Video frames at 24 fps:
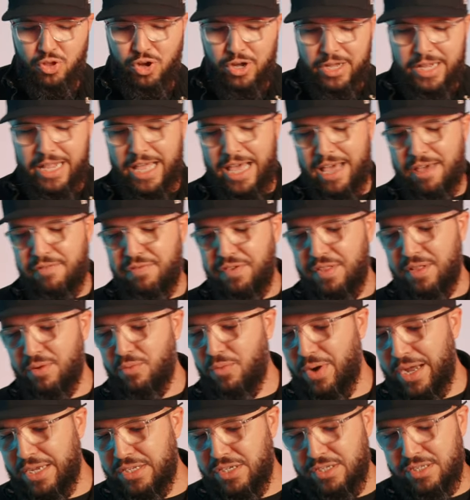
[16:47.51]
not having a
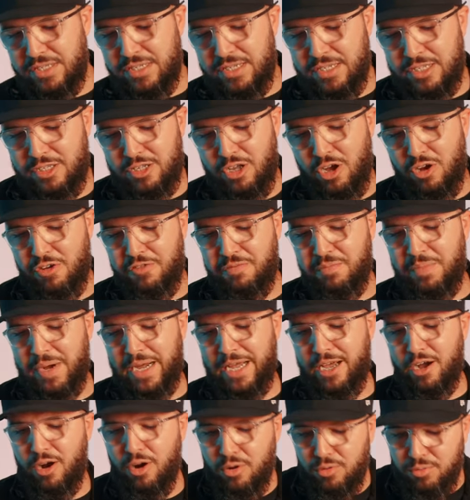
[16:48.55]
righteousness of
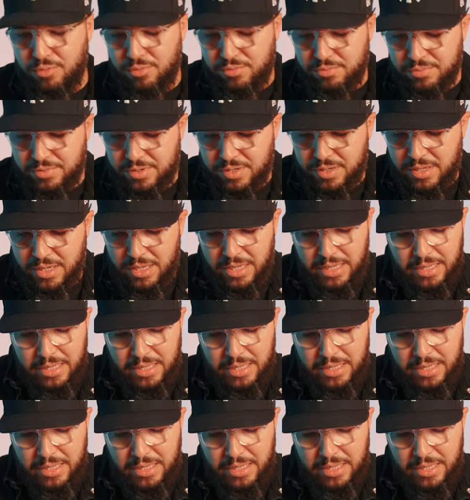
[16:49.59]
my own